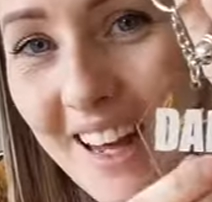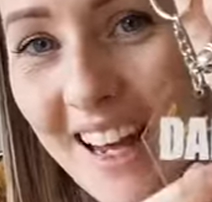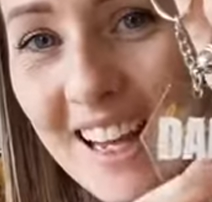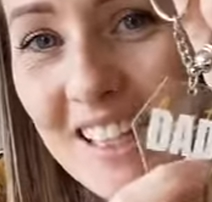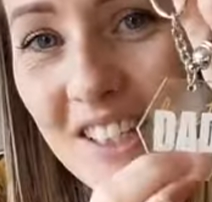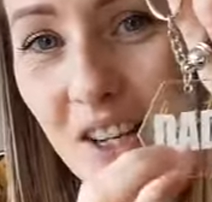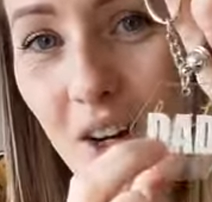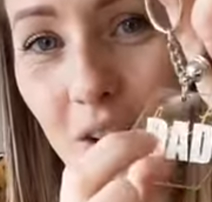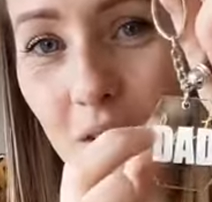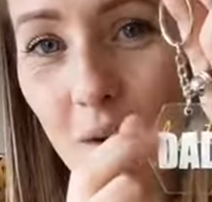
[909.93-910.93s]

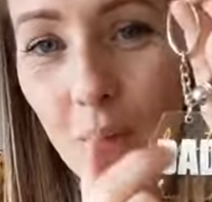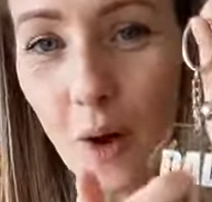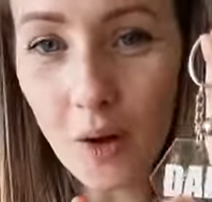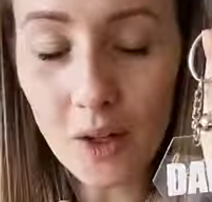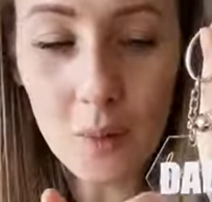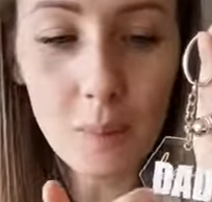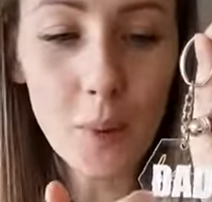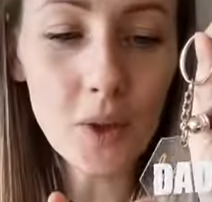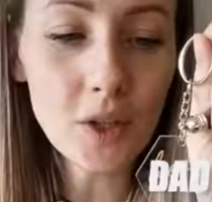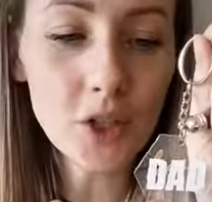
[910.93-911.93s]
So I'm going to
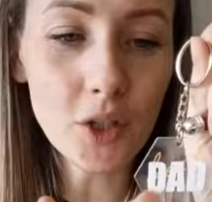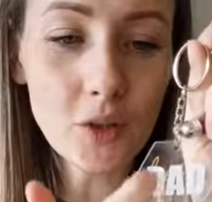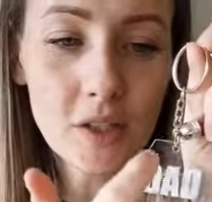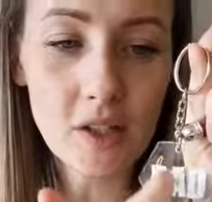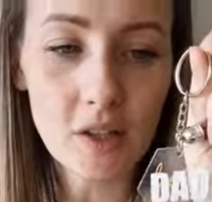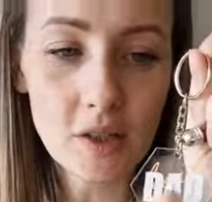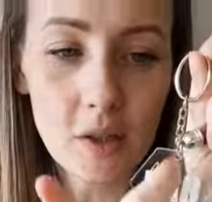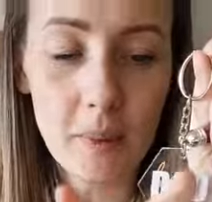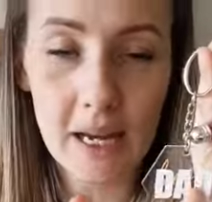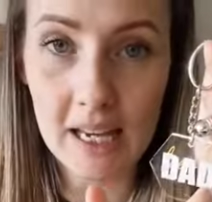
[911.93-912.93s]
put the 2 designs on the
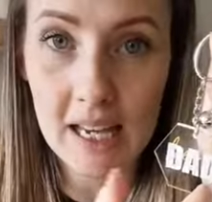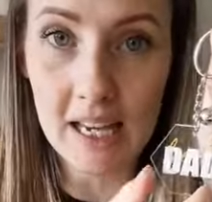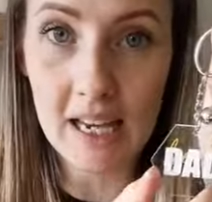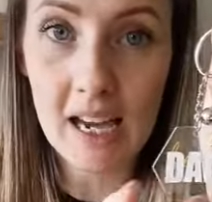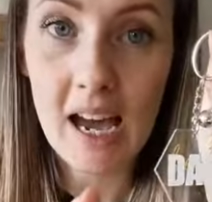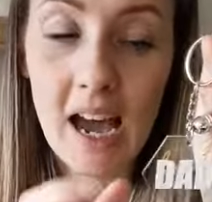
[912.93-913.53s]
back here,